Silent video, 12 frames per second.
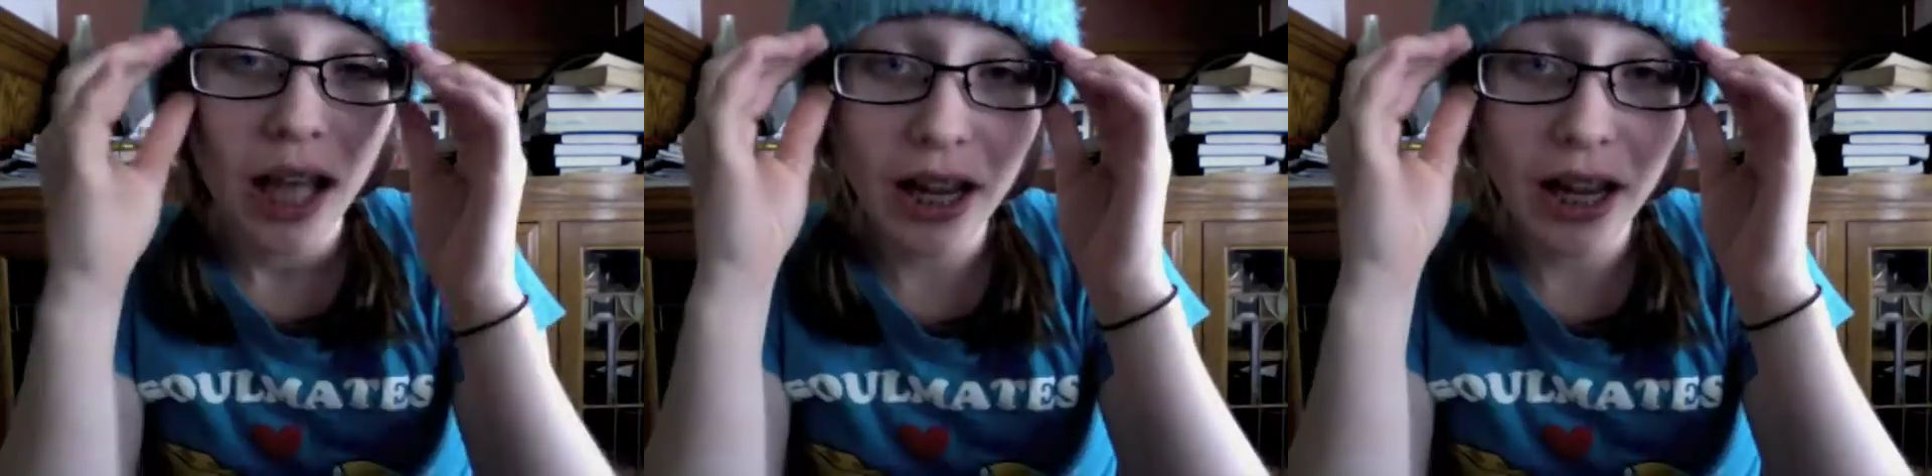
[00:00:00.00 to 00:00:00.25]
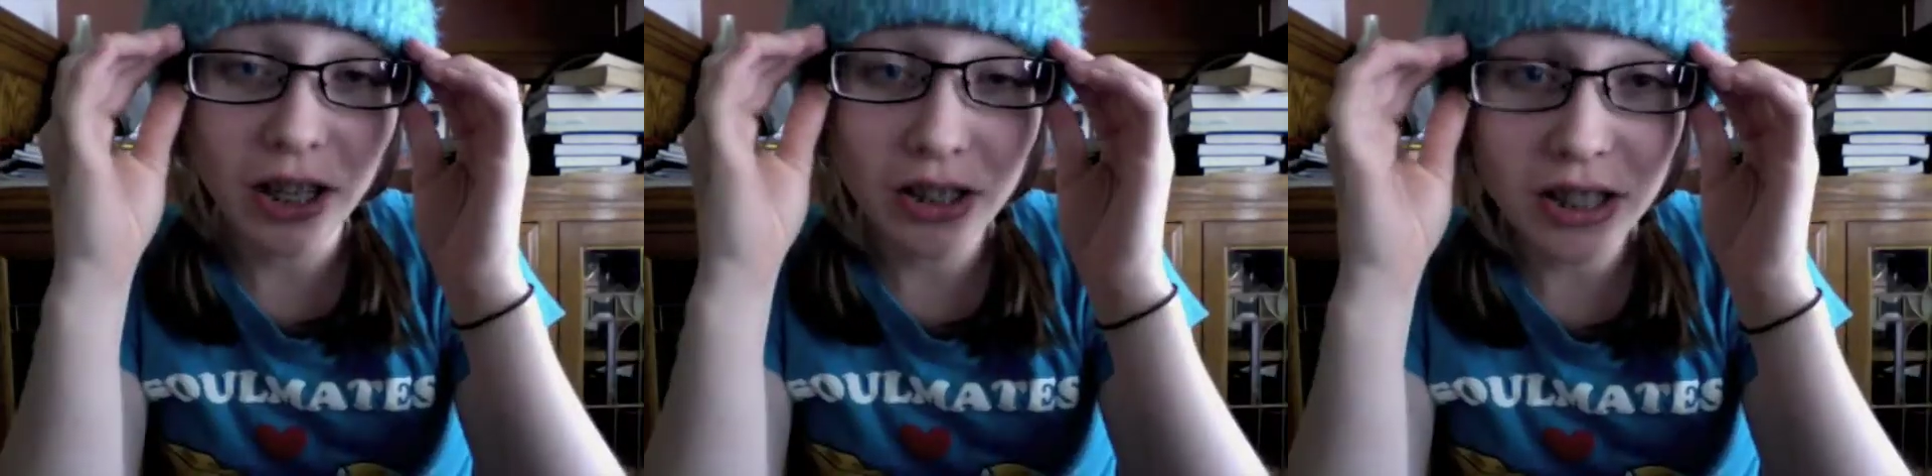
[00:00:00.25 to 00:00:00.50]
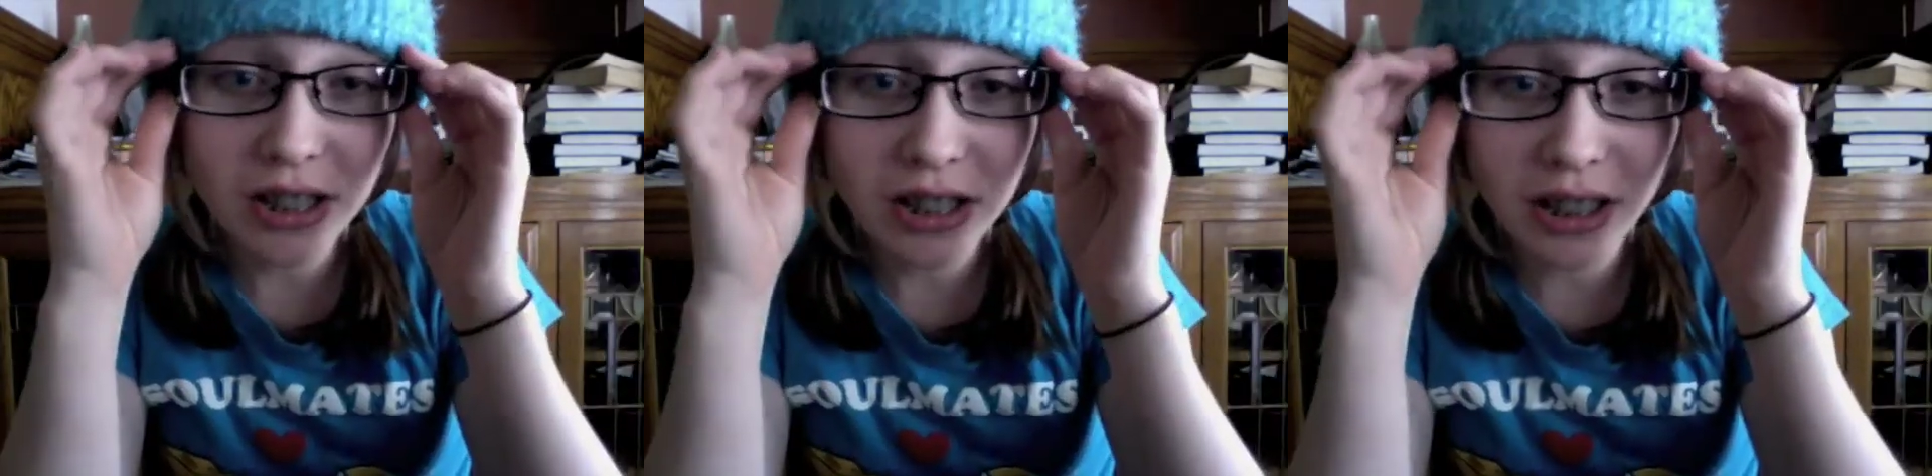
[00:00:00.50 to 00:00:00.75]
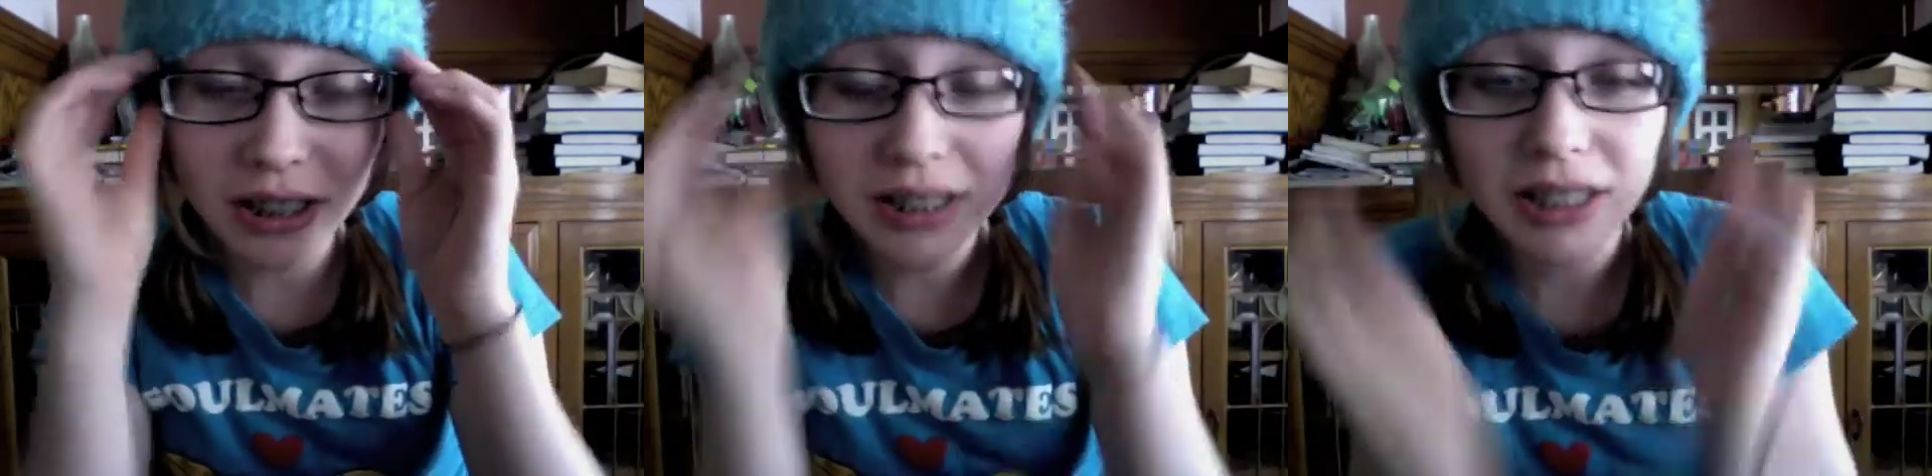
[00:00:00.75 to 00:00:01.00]
I could just
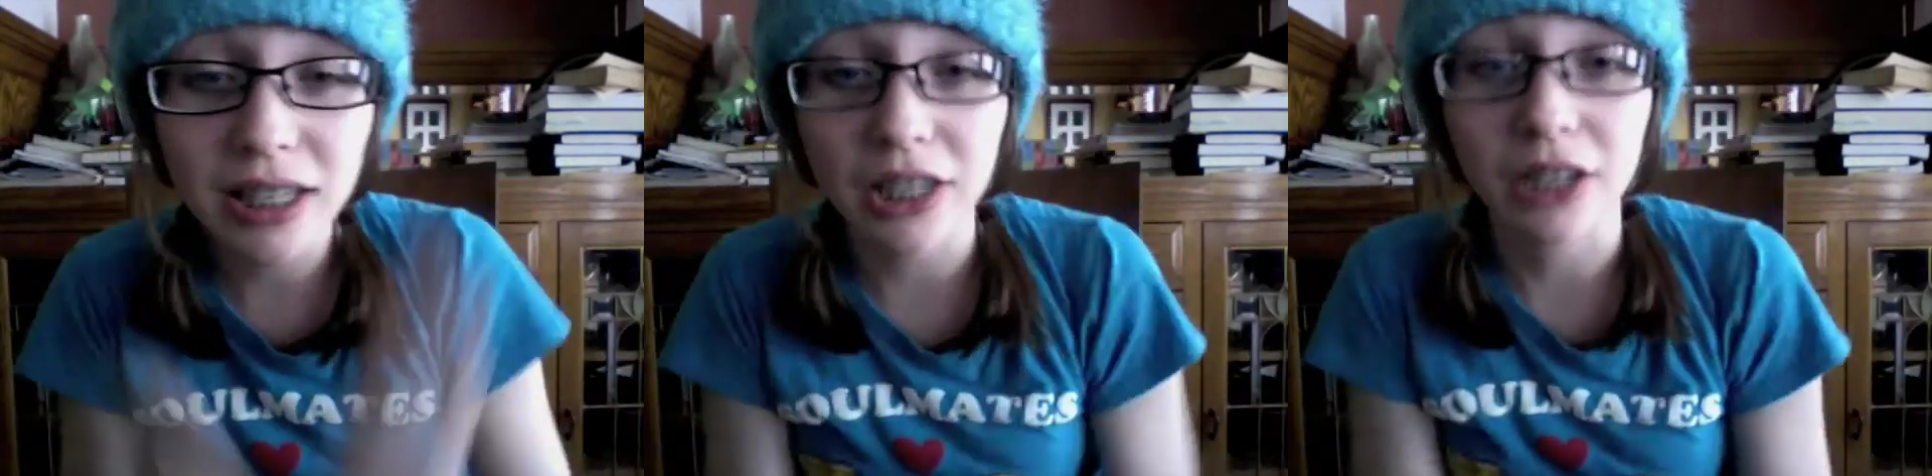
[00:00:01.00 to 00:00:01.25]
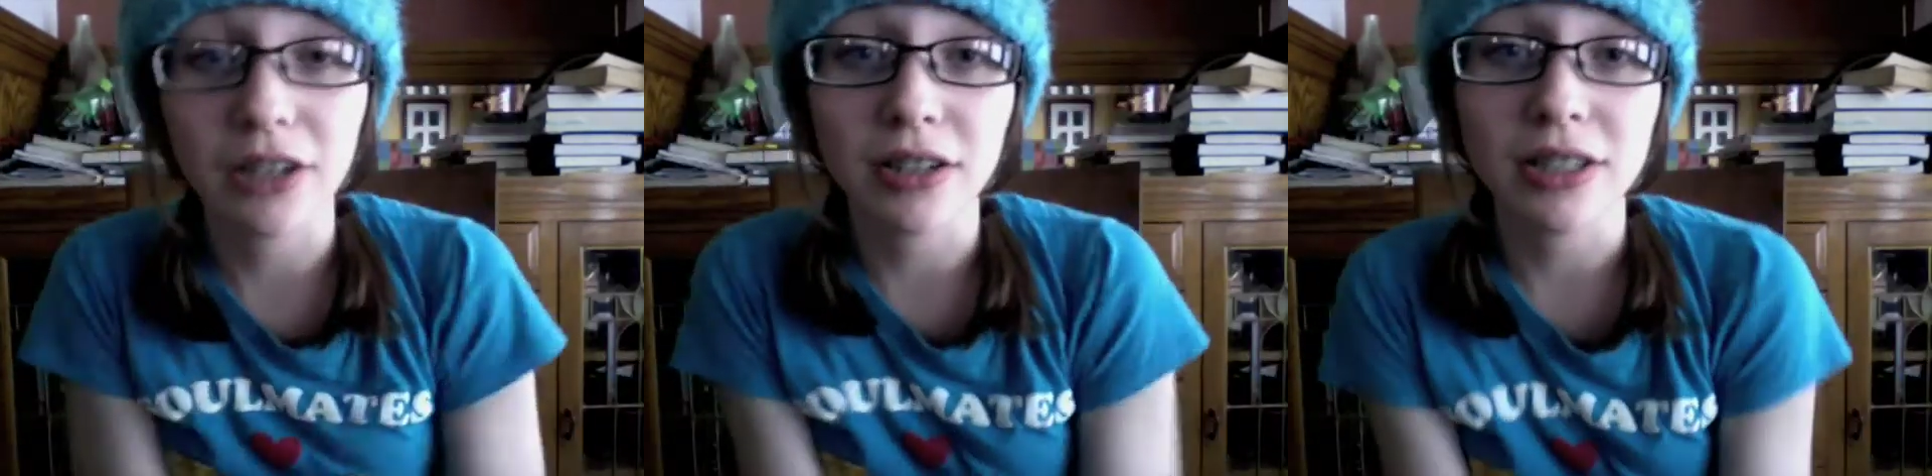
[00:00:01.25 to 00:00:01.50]
like sit here